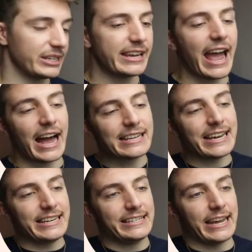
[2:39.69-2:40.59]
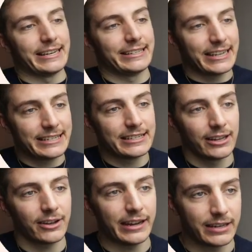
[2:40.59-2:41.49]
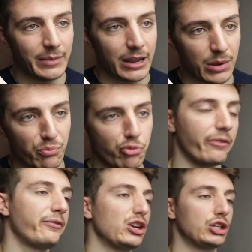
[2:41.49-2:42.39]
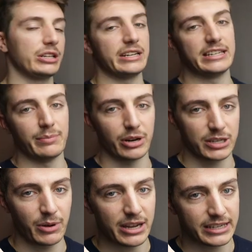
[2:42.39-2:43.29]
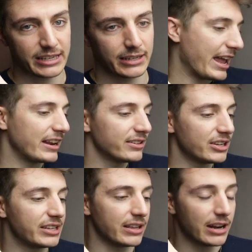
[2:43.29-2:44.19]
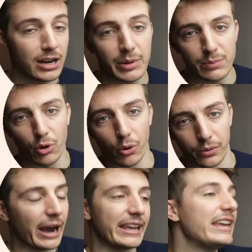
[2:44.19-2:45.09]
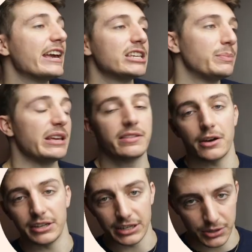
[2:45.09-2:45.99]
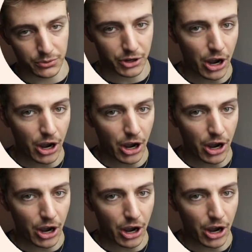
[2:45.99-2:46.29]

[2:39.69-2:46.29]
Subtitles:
yeah, as I said, this is not going to make me proficient in C++ and understand a little bit more my ESP32